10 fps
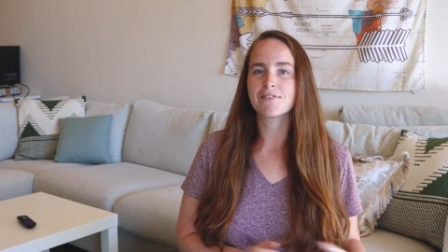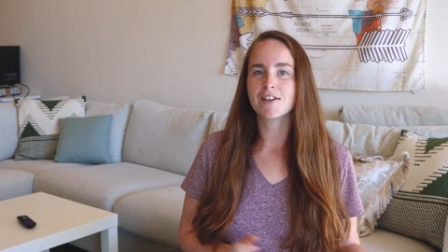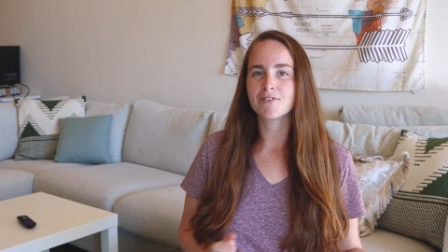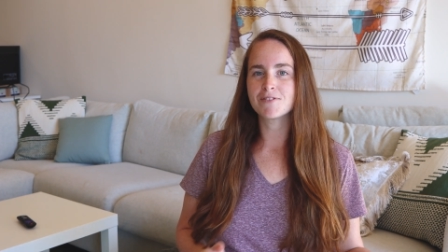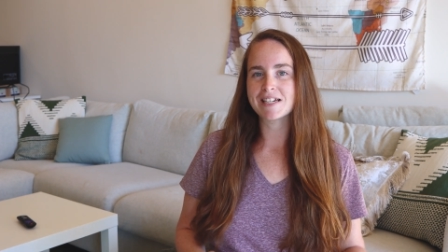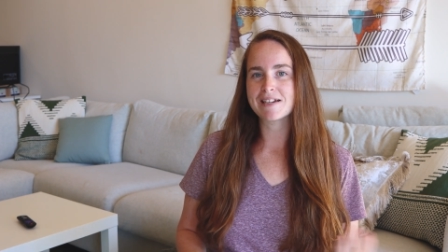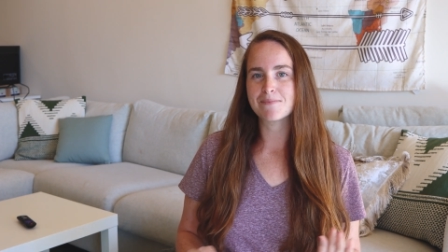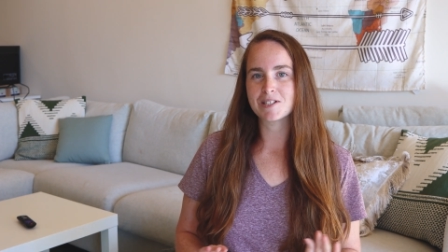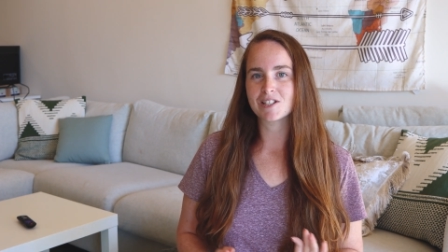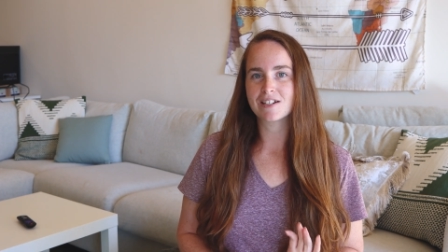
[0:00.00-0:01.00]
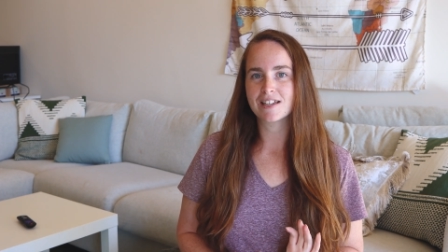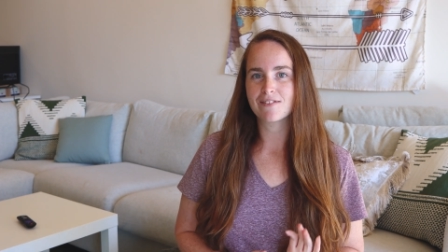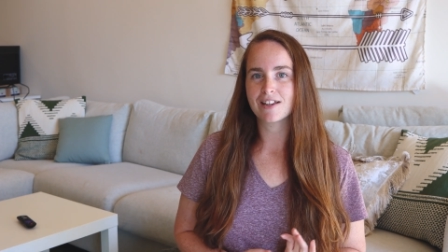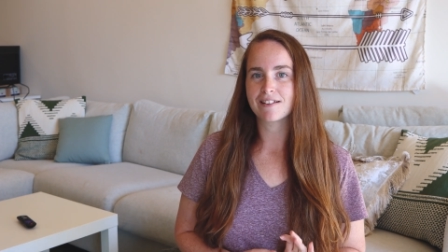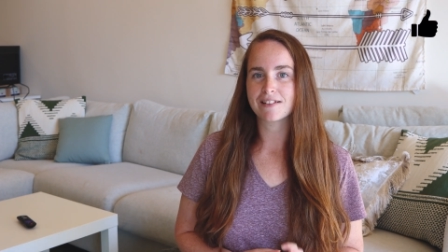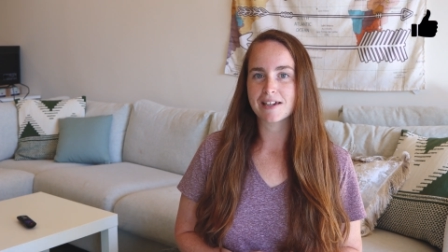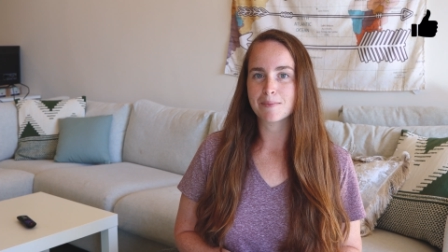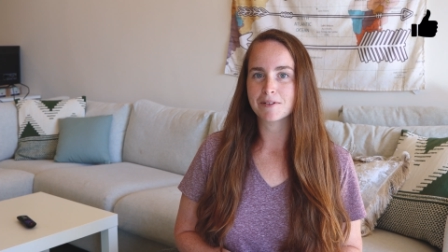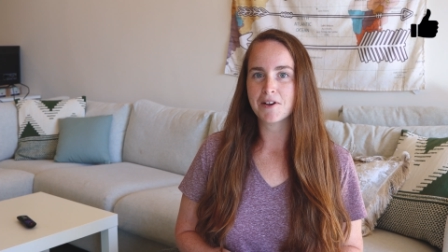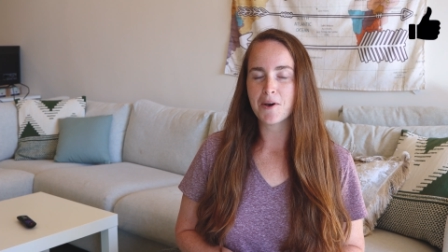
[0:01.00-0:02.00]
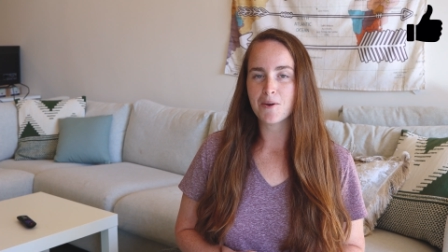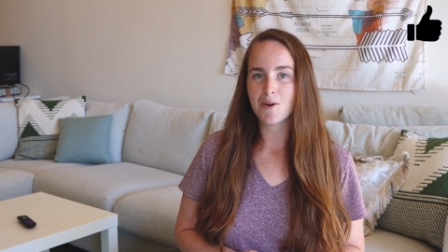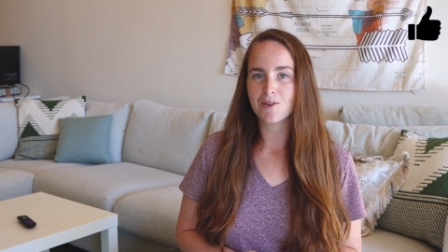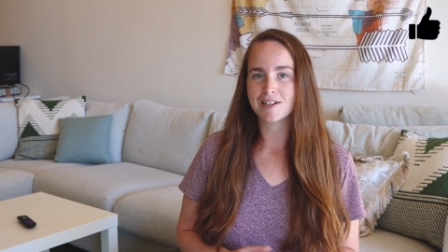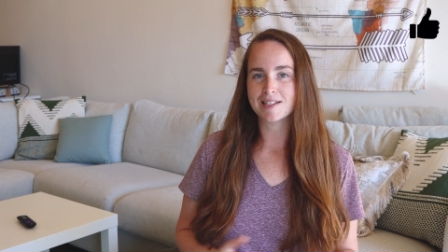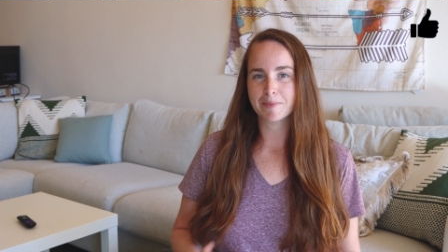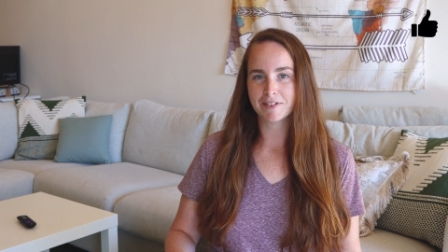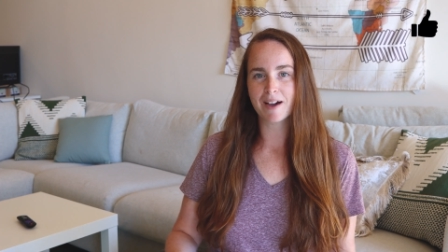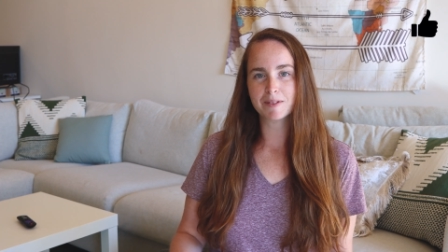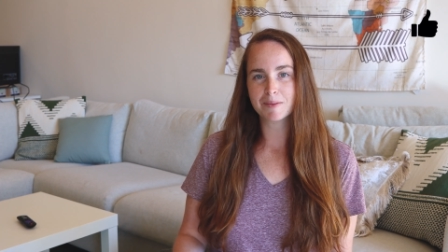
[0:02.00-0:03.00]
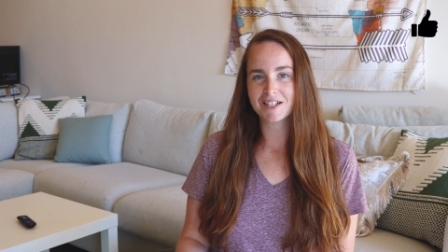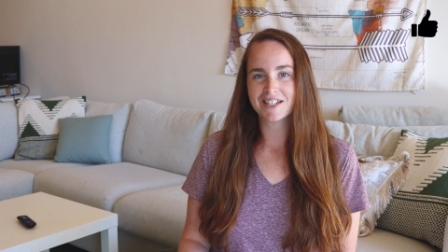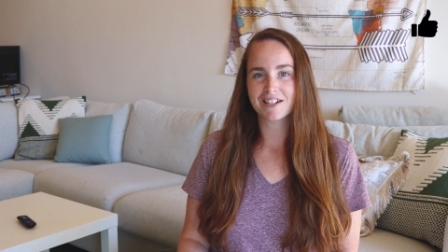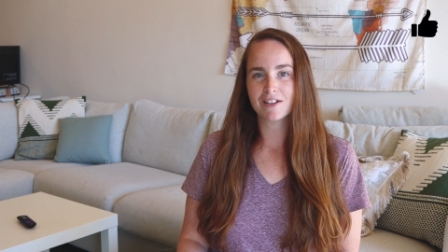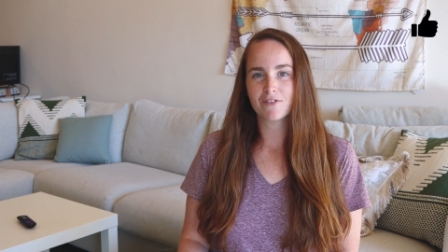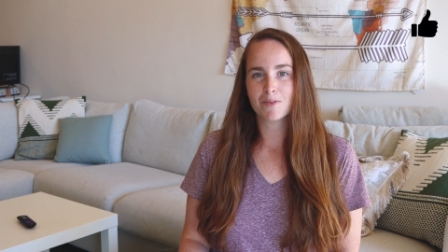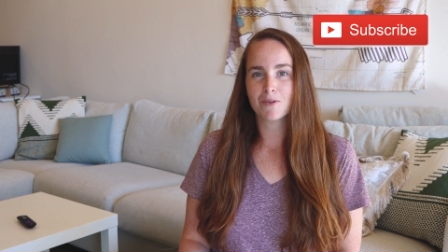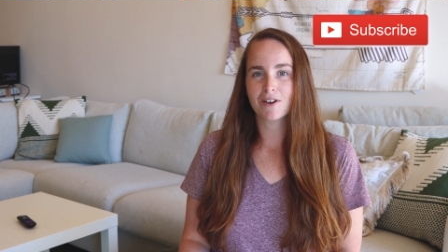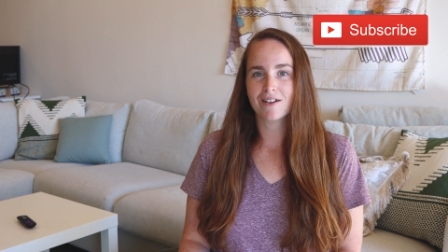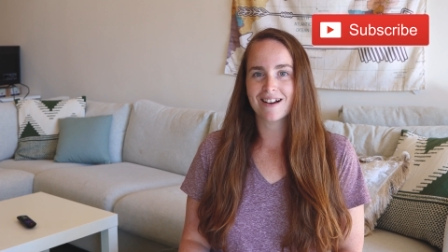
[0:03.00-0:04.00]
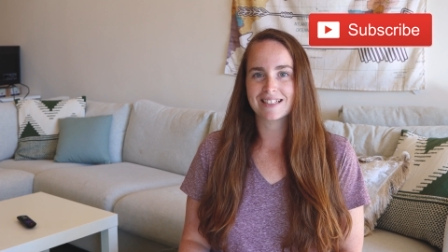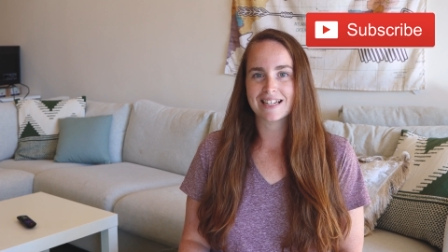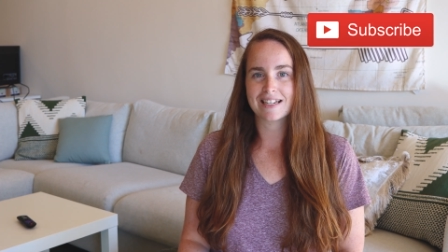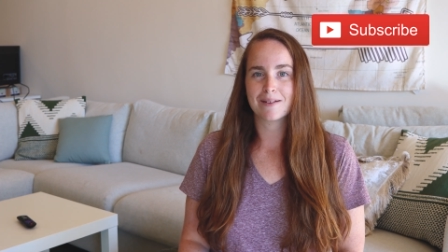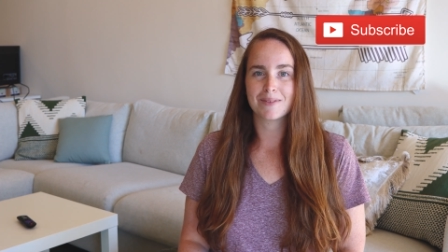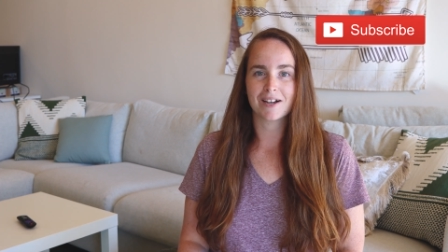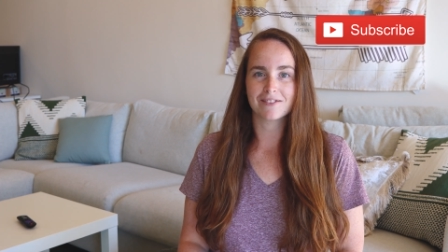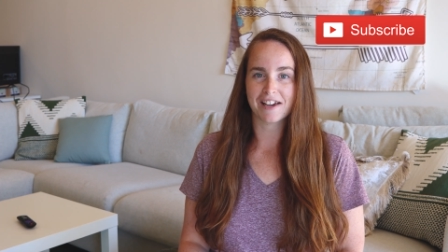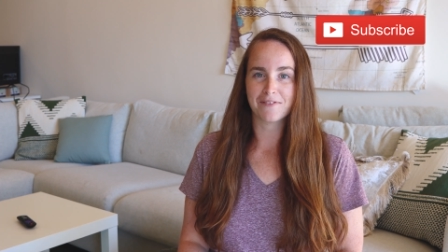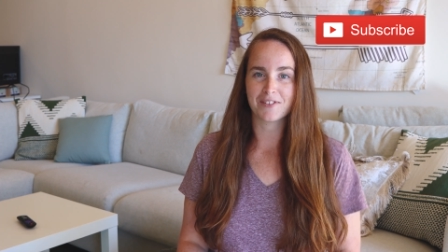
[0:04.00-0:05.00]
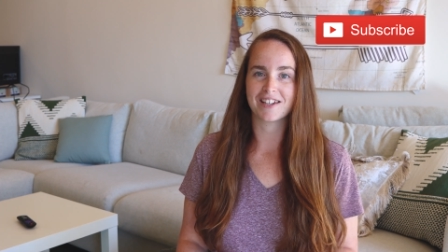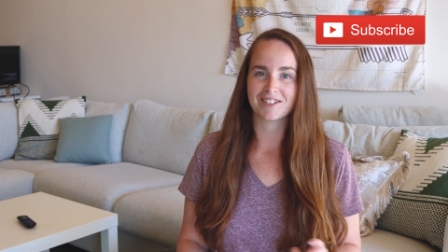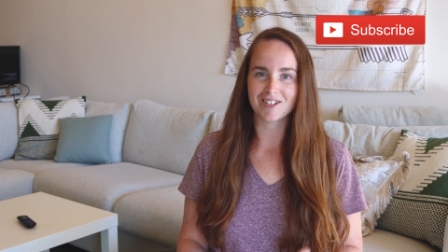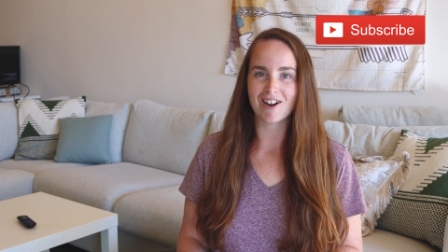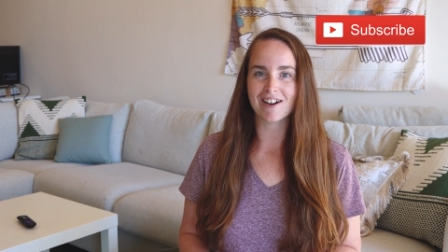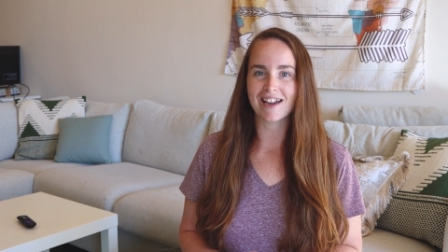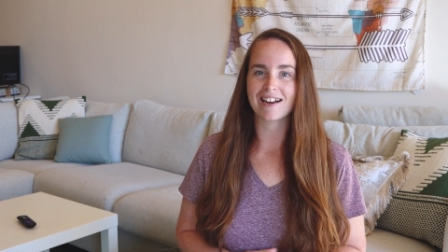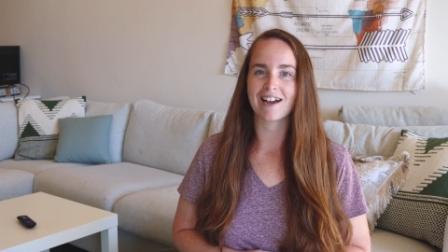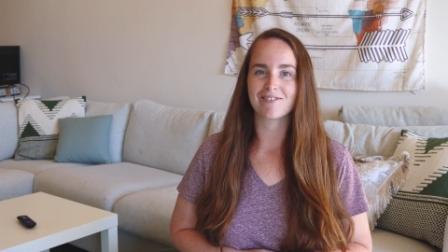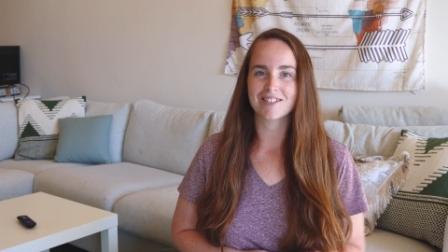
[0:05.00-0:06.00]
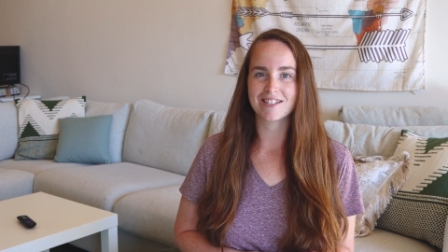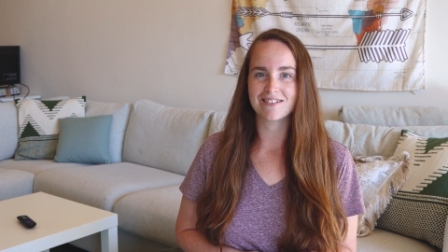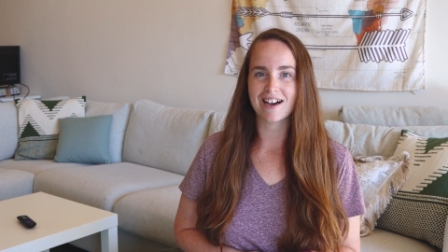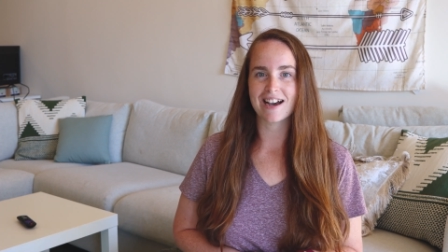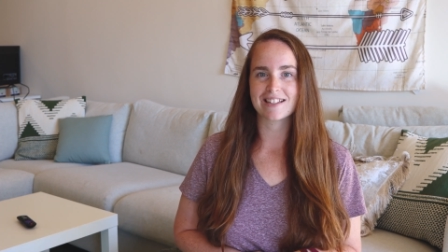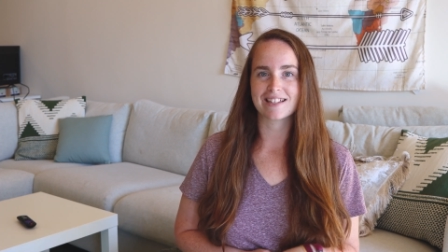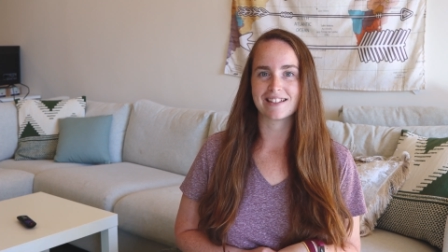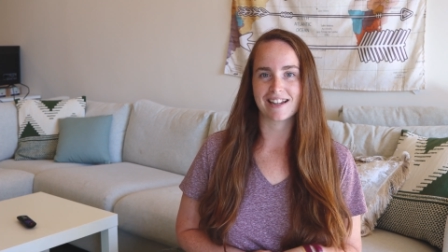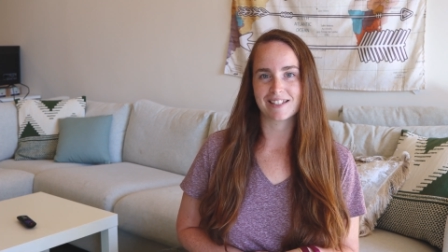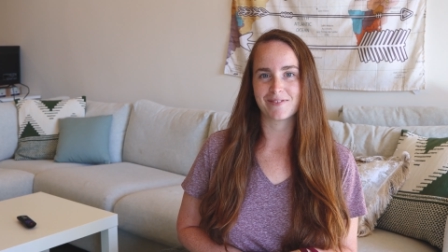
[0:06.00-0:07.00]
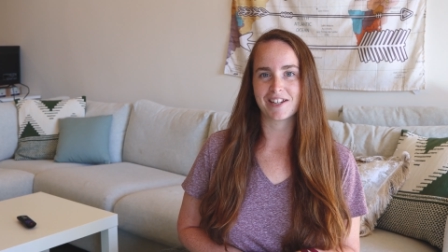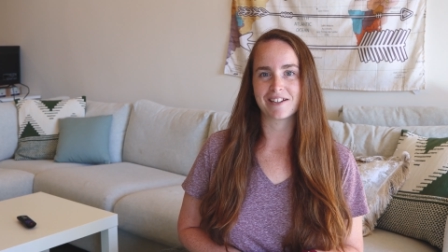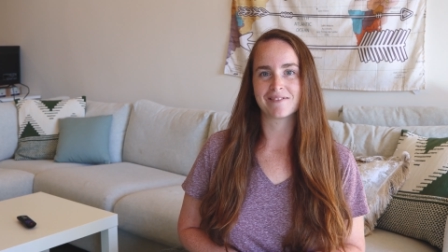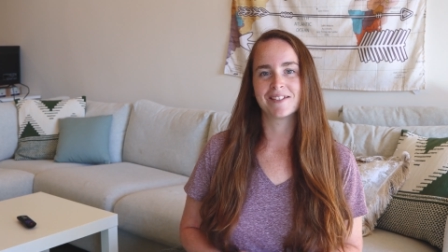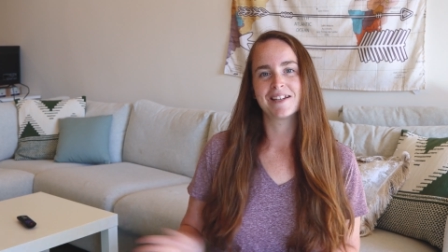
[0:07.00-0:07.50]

If you did, be sure to give it a like below or subscribe to my channel for more content about life in Qatar, and I will see you guys in the next video.